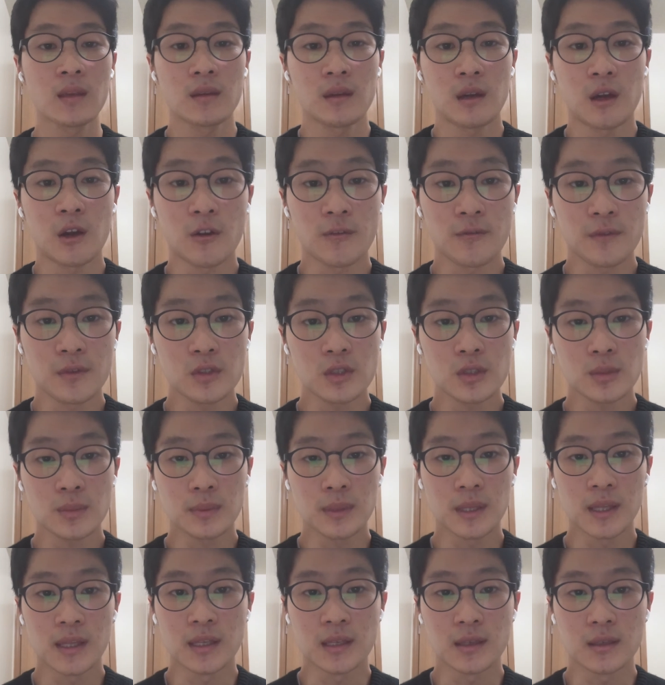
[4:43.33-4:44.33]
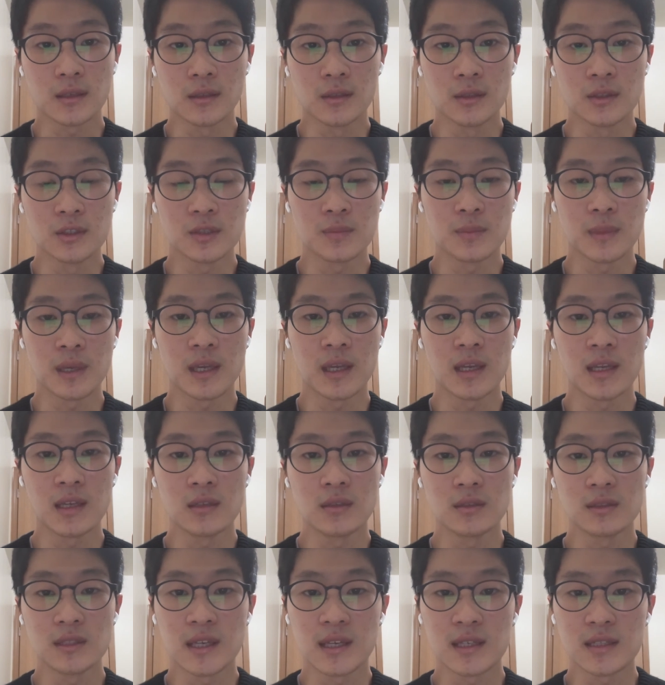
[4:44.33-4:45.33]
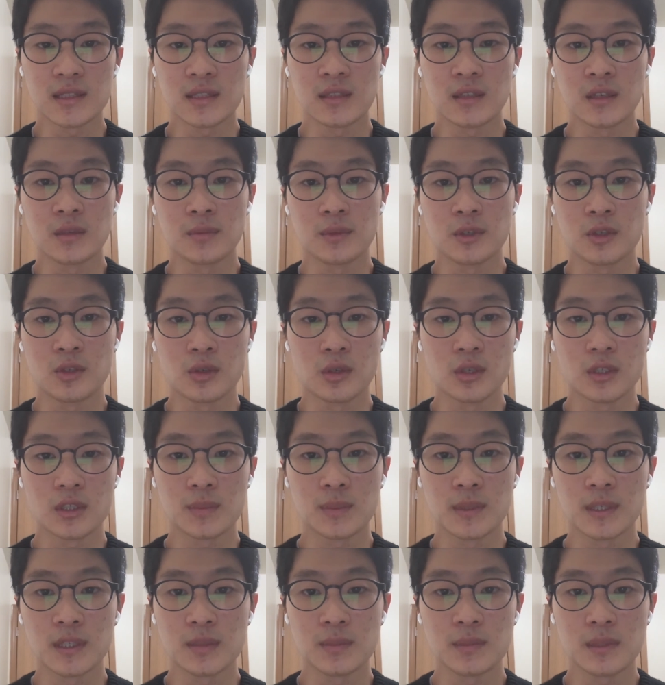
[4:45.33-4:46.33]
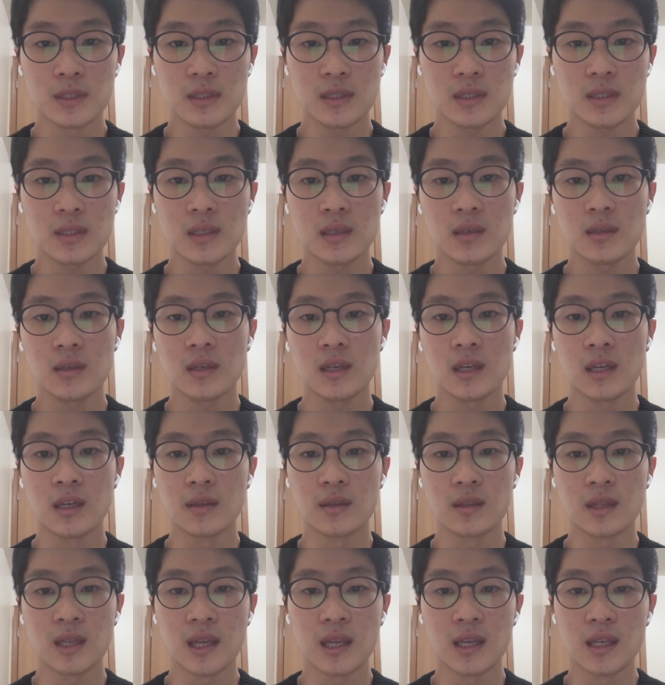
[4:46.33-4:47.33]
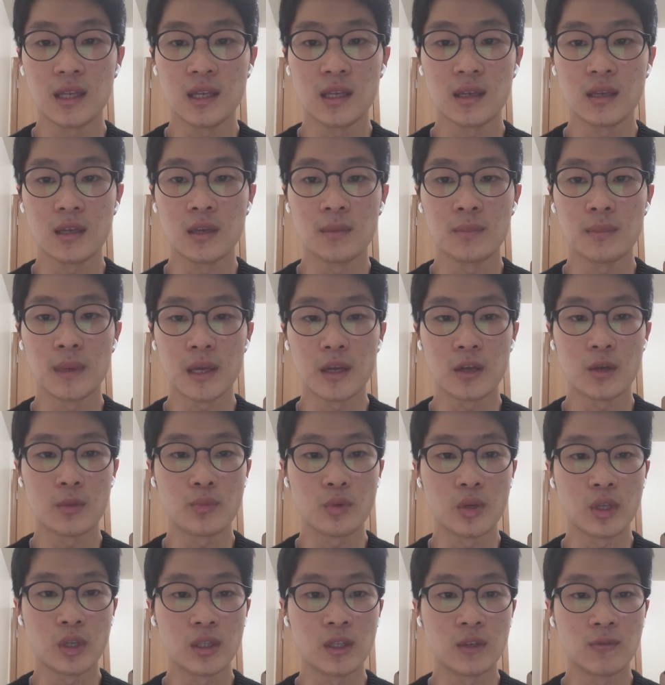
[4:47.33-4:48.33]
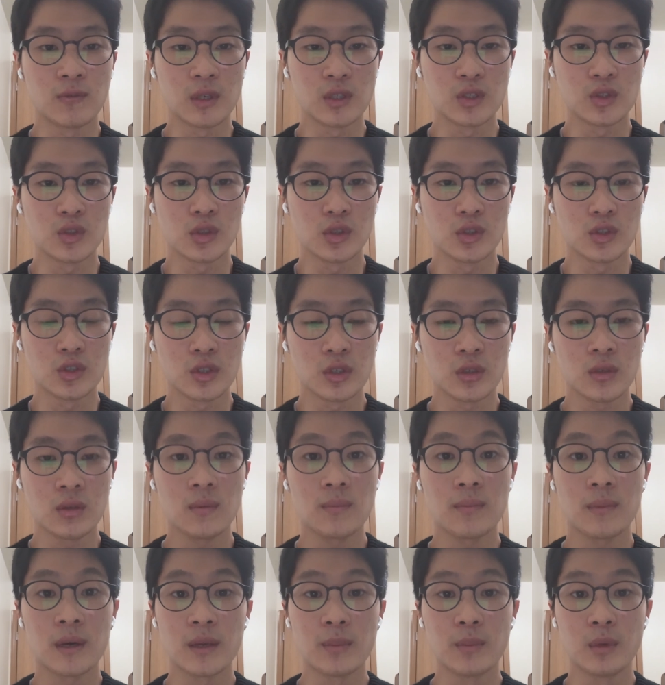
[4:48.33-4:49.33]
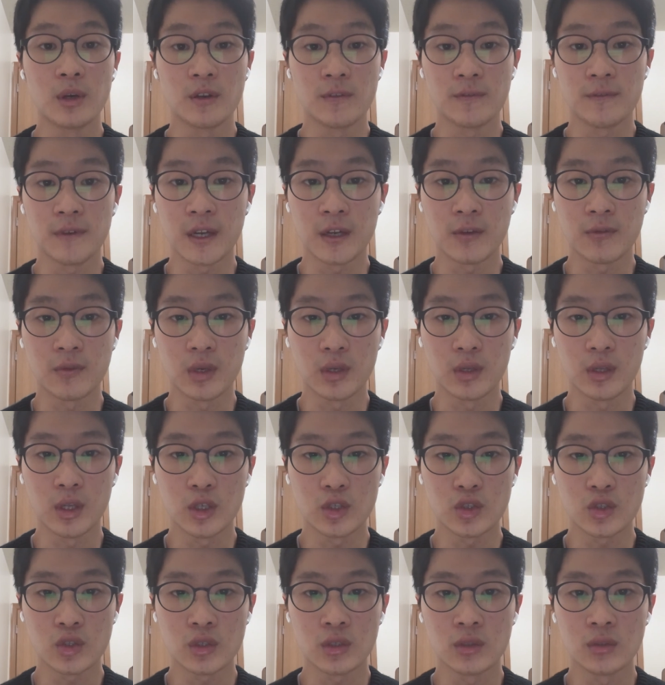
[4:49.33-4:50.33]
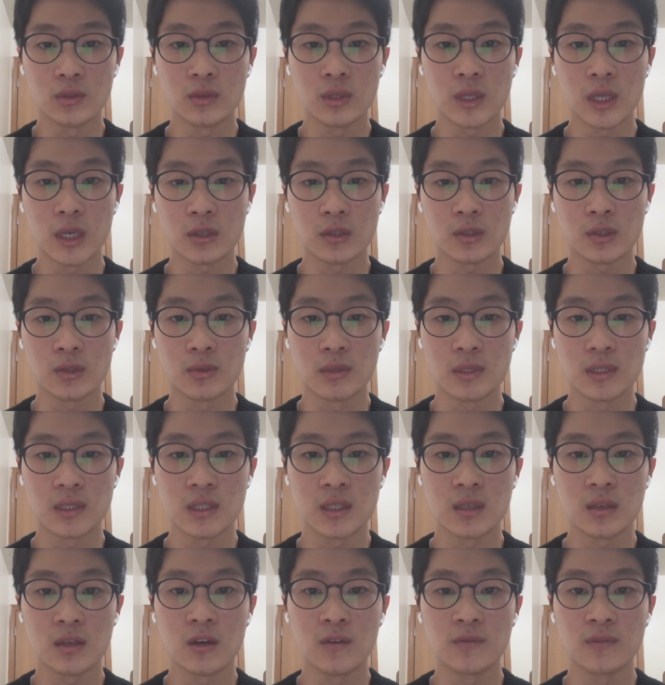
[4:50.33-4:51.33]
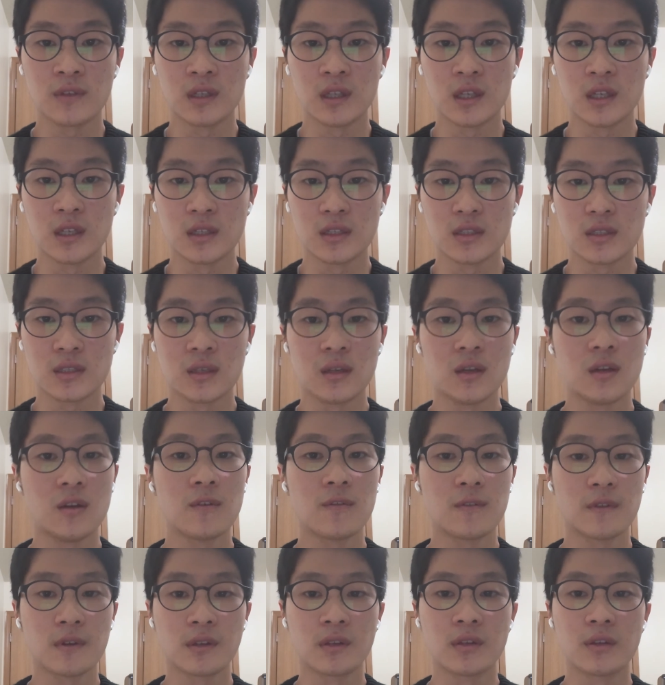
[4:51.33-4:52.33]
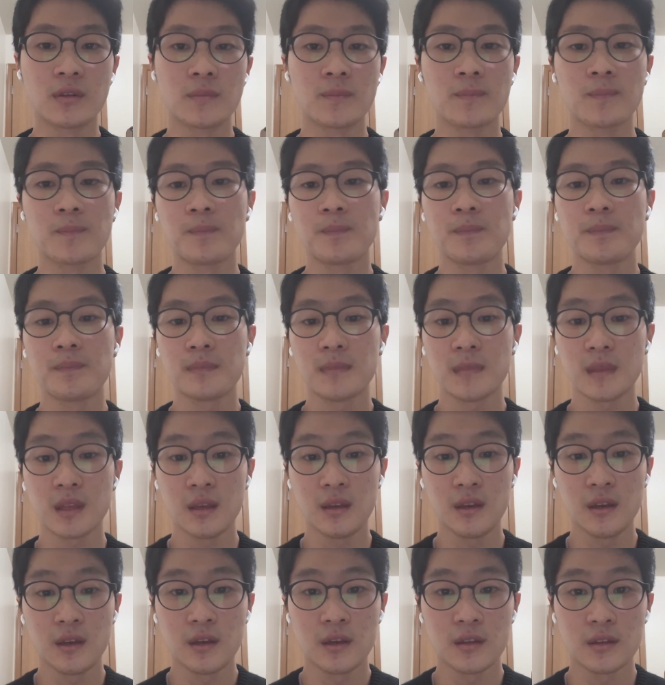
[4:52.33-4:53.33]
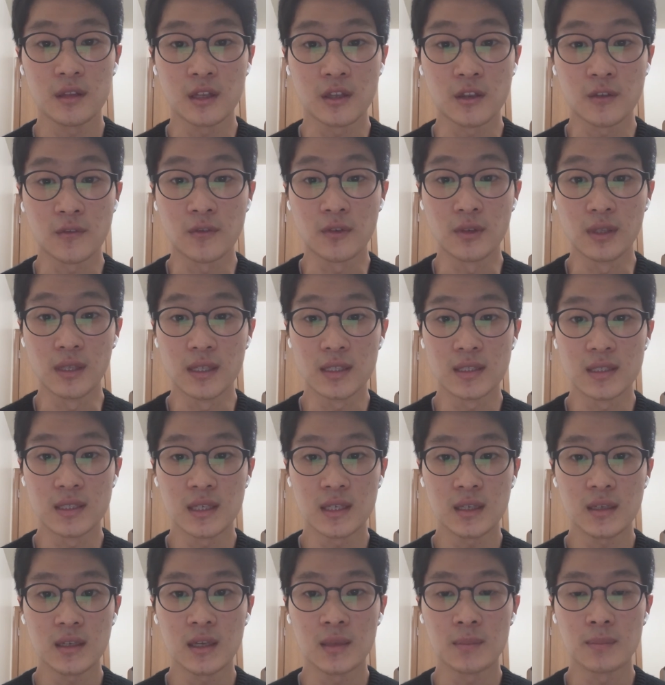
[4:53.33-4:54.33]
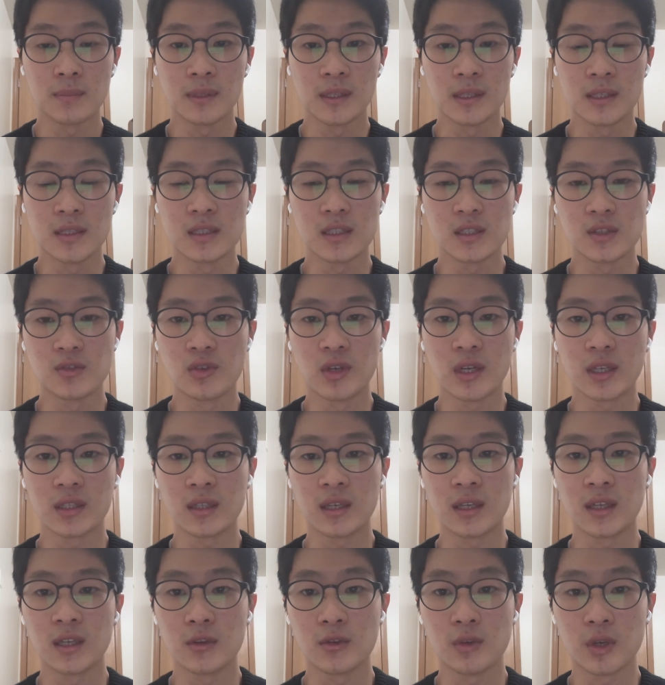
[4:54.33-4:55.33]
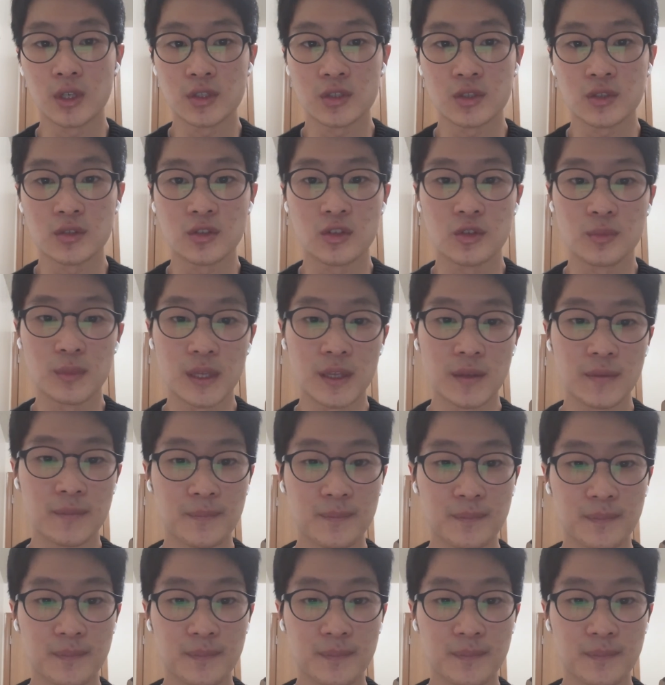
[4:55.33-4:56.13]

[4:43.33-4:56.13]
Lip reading: Our future plan includes mechanical testing of cure specimens and attaining a better printing resolution by modifying rheological characteristics of the inks further. Thank you for listening, and please direct any question to me.